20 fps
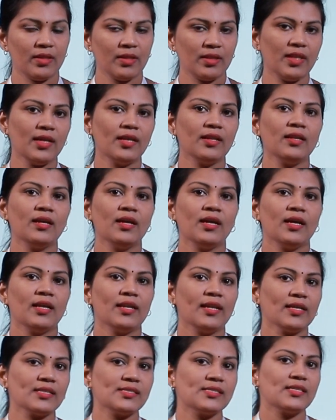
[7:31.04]
Then
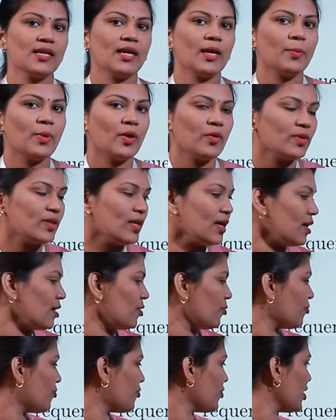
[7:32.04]
next about the
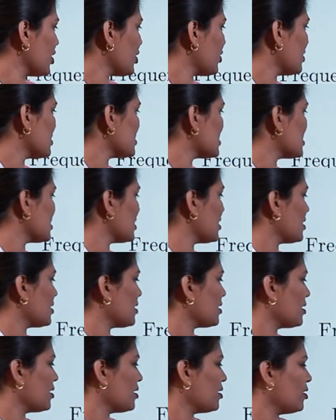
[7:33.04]
frequency.
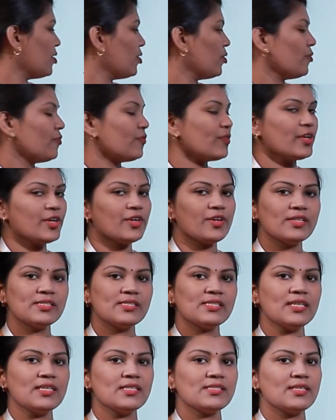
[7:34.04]

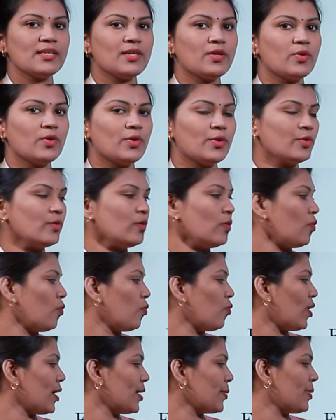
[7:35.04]
Frequency is equal to
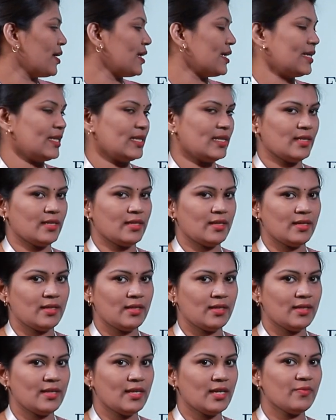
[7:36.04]
1 by t.
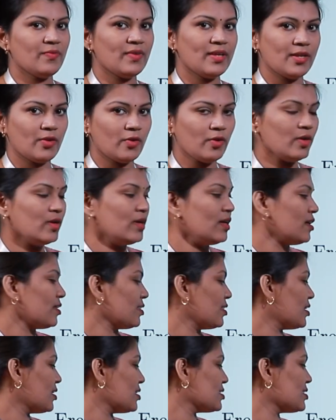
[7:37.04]
Here we know
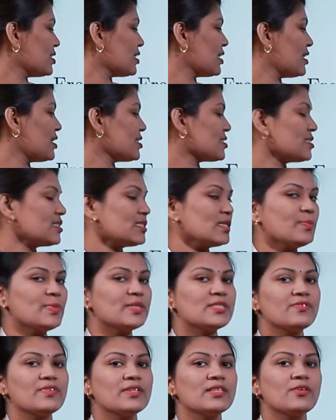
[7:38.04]
there is a relationship
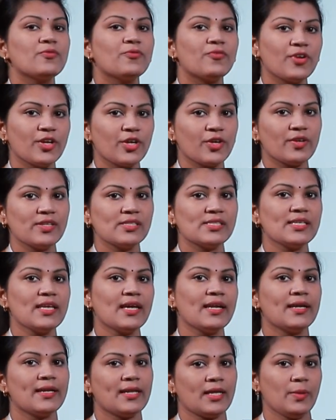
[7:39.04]
between the frequency
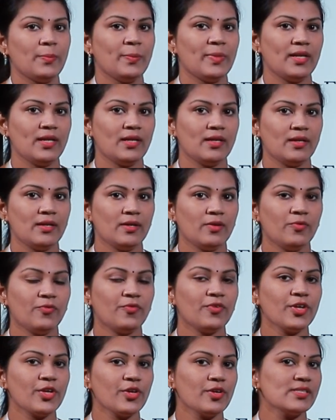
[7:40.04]
and time period.
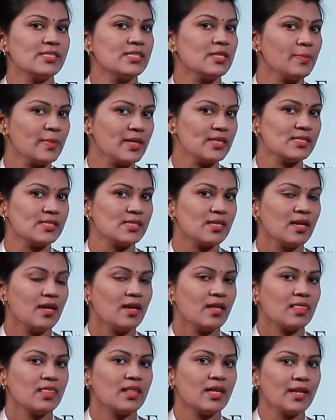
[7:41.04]
Frequency means
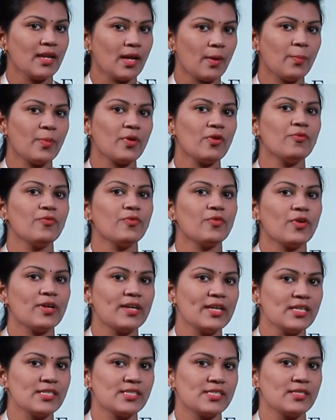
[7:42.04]
the number of
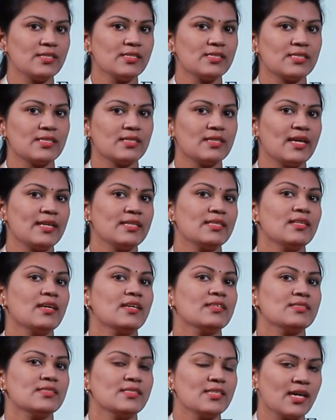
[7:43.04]
rotations
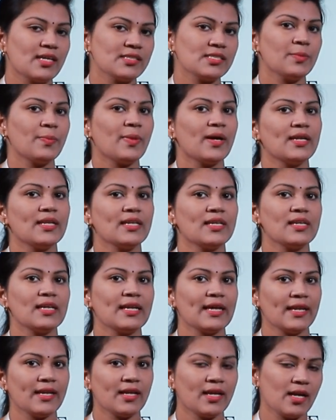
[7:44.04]
that charged particle
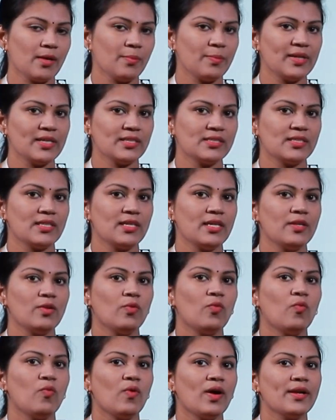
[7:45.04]
can complete in
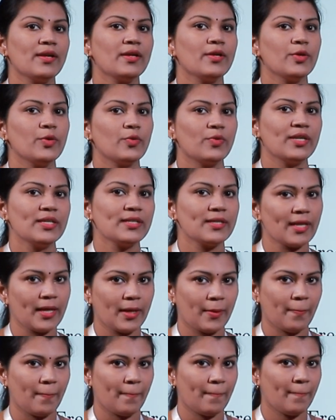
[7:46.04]
1 unit
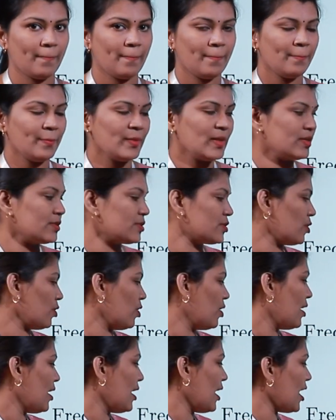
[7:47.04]
time.
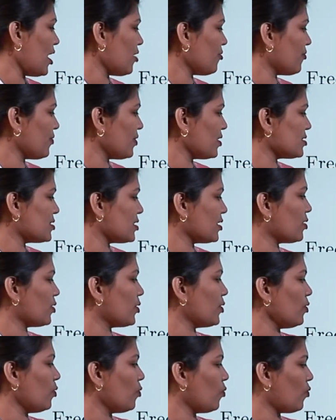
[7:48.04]
So F is equal
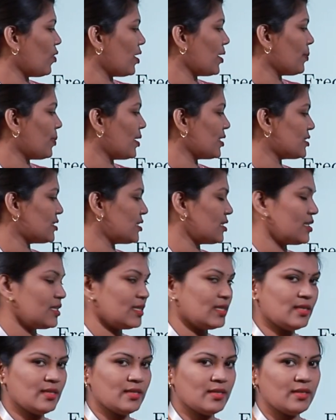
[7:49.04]
to 1 by t.
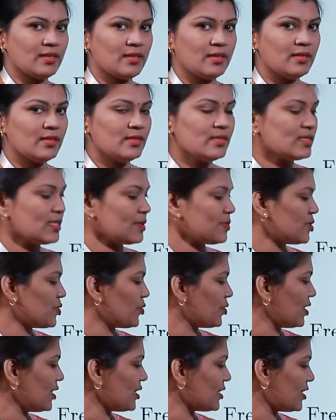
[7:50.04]

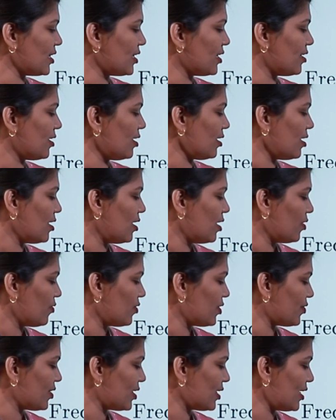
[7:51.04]
Substituting t here,
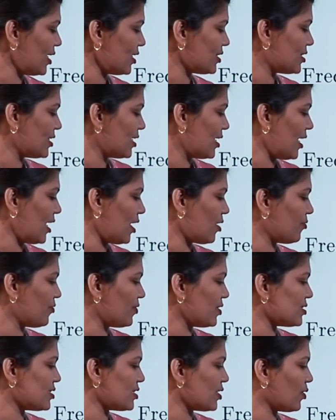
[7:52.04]
we will get F
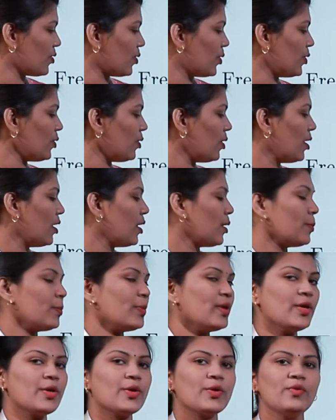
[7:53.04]
is equal to
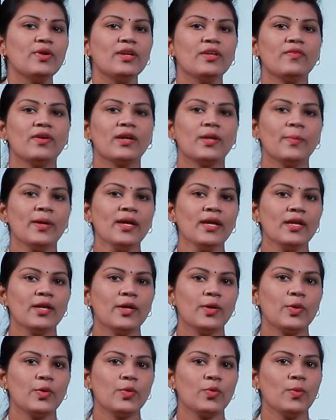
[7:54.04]
bq divided by
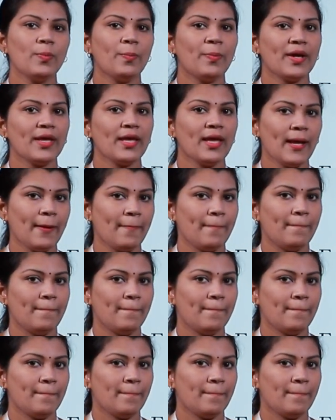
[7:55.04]
2 pi m.